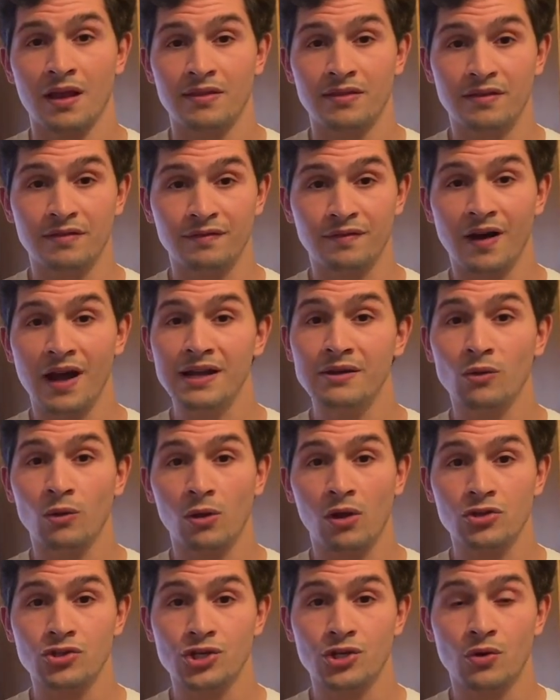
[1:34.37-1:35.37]
The final
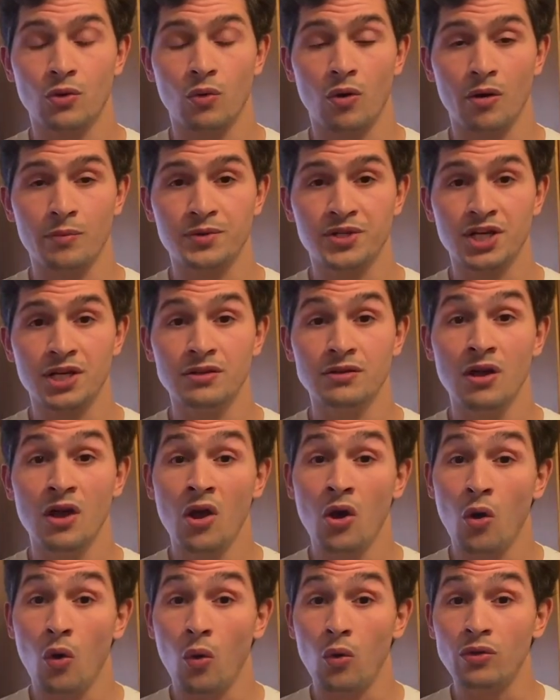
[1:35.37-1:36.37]
logical option,
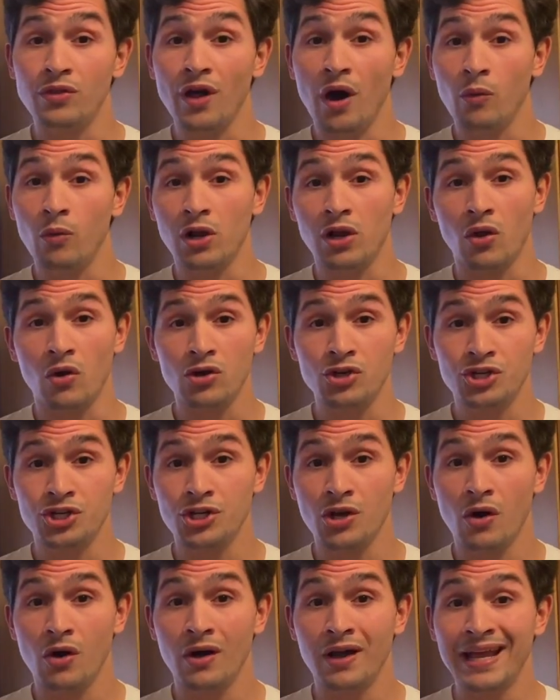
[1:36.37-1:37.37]
although a long
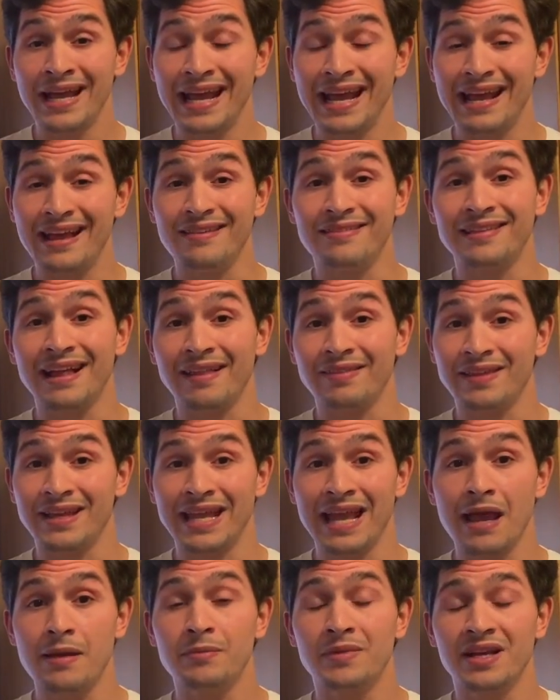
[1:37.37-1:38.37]
shot, is that the
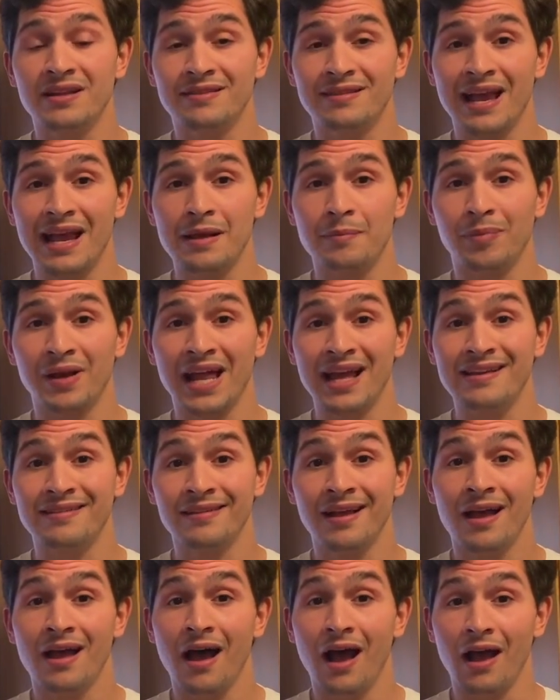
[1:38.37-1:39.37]
game could take
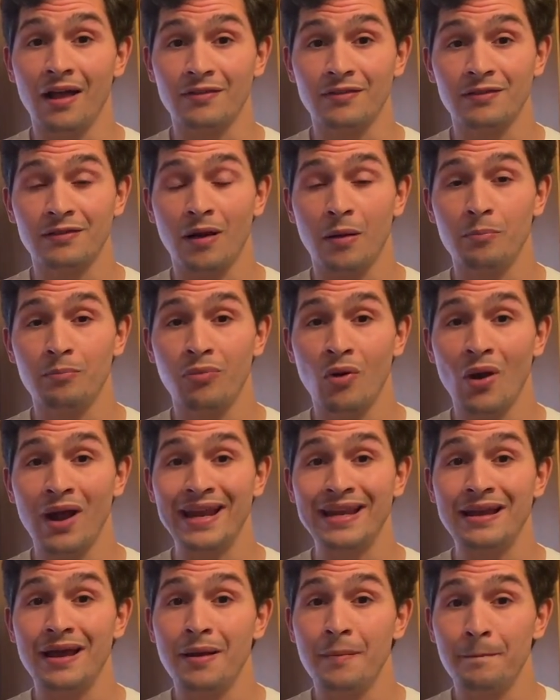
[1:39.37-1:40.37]
place at some
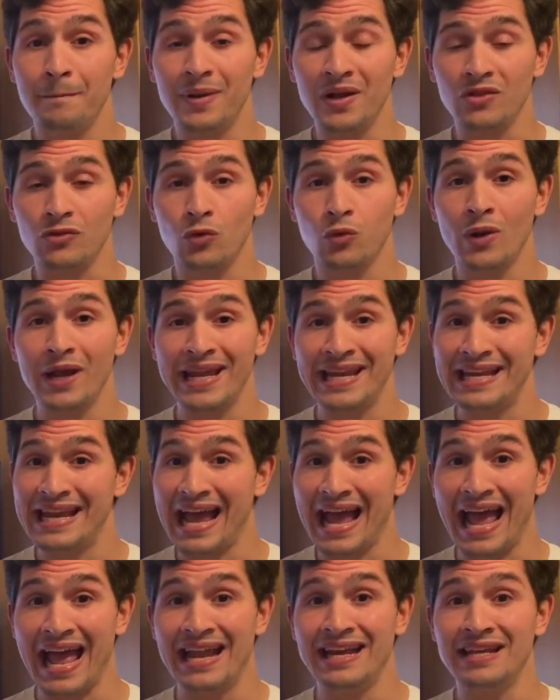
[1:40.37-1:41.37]
point
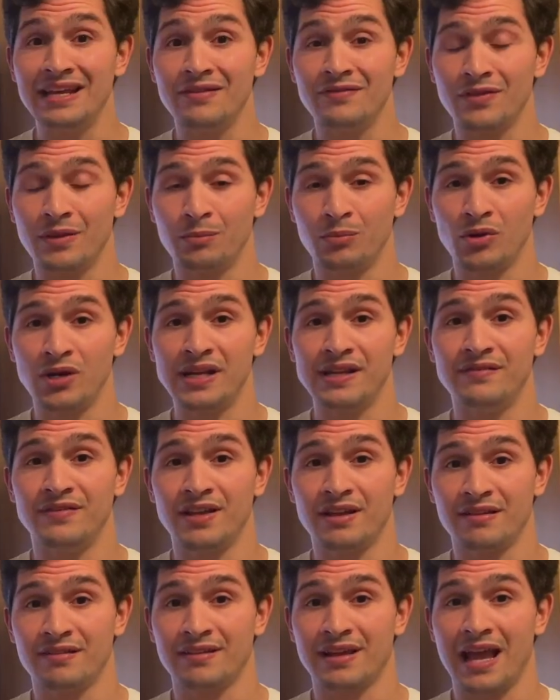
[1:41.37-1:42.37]
between any of the
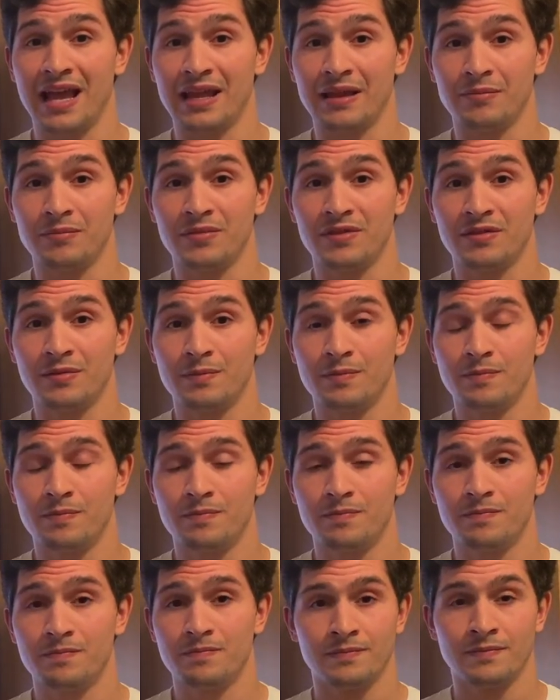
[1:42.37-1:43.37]
previous games.
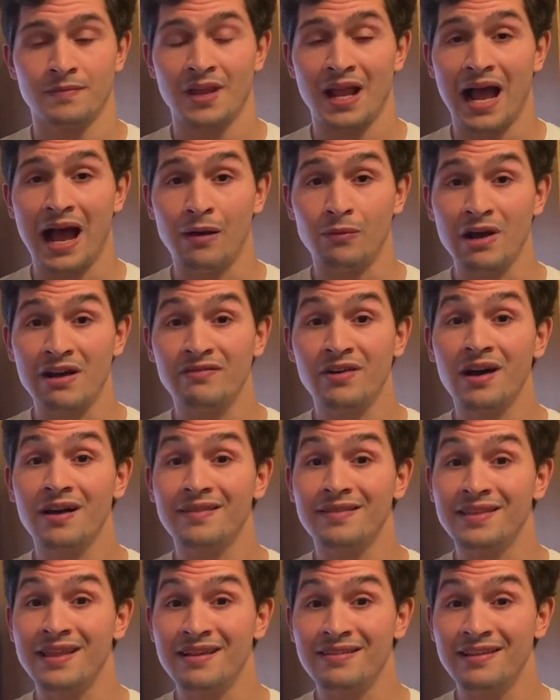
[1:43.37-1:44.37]

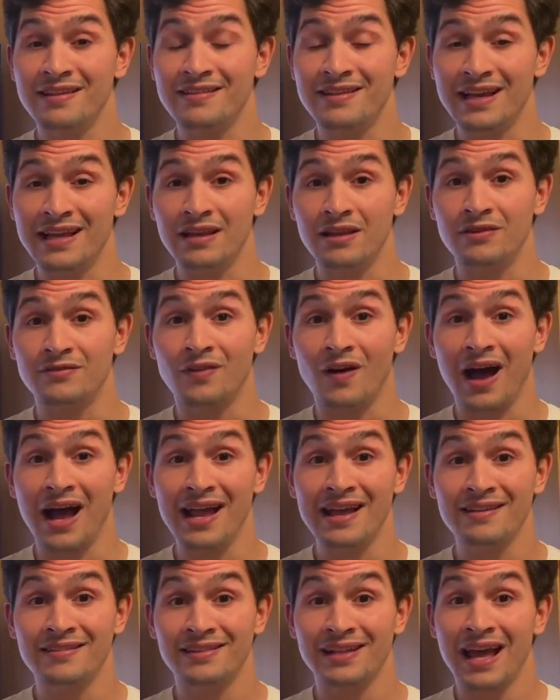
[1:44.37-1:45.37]
However, this is
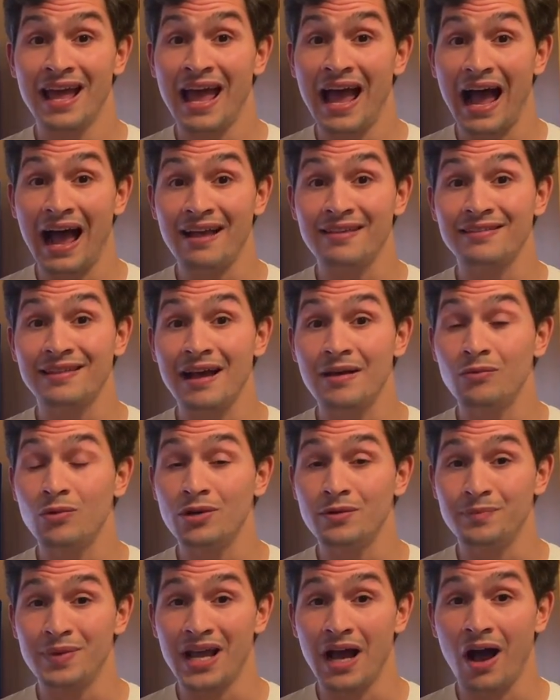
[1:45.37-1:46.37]
ill-advised as there
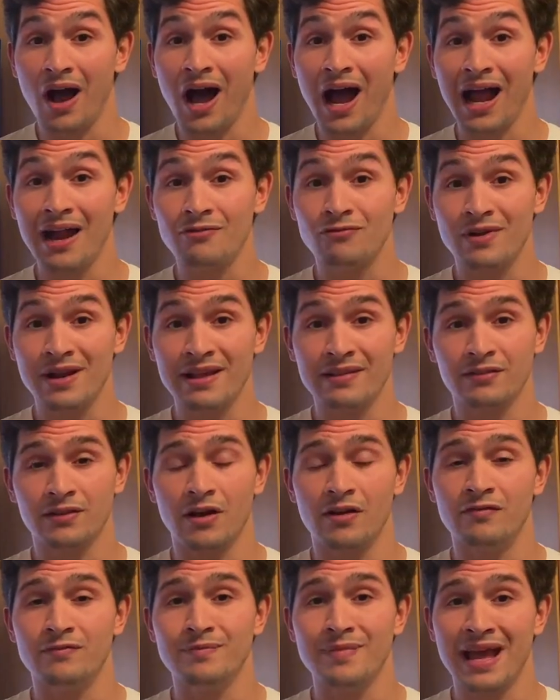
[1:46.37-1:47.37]
would be a high risk
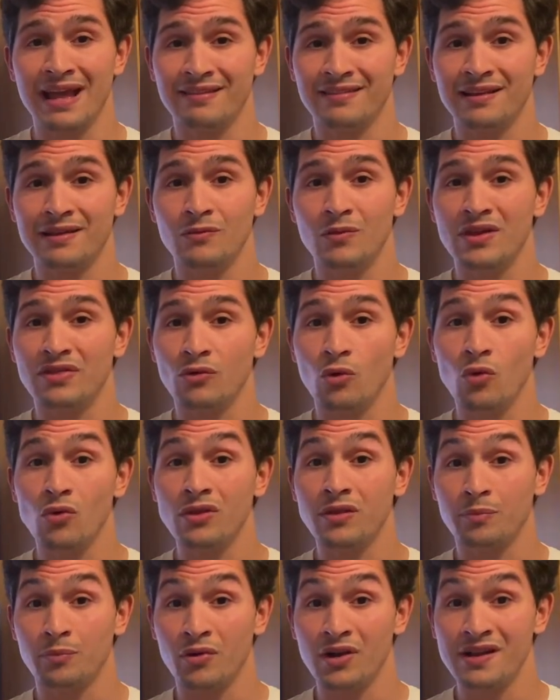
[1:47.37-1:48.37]
of messing with
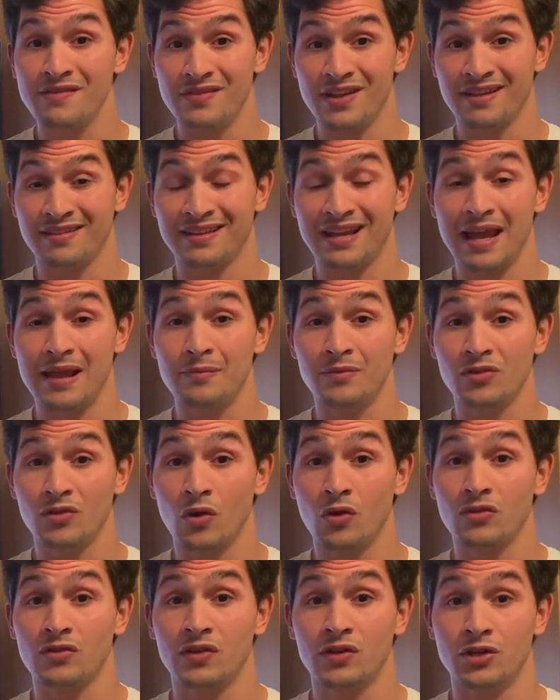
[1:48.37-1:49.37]
all the previous games'
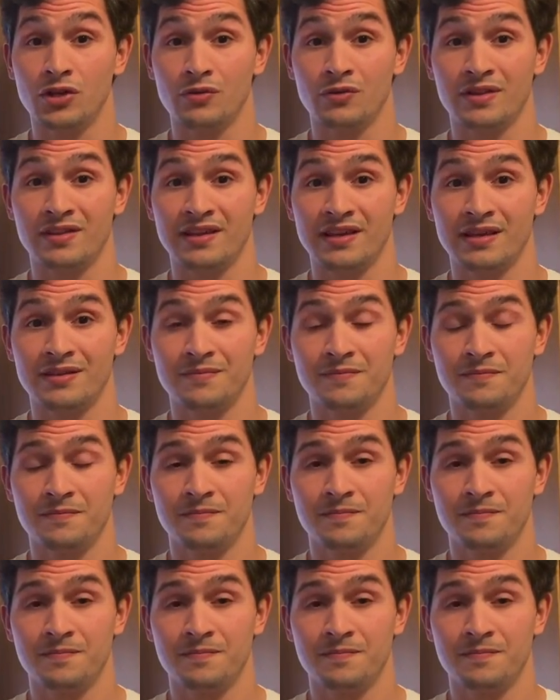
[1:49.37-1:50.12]
continuity.